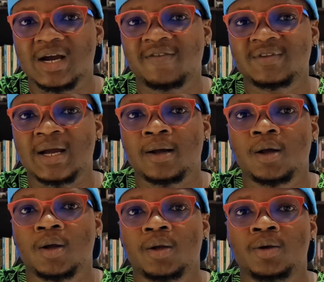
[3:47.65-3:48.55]
after,
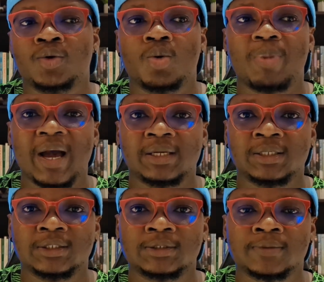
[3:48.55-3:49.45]
you know,
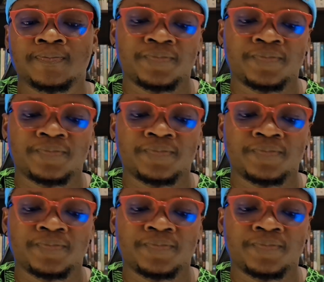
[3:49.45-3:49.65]
buying it.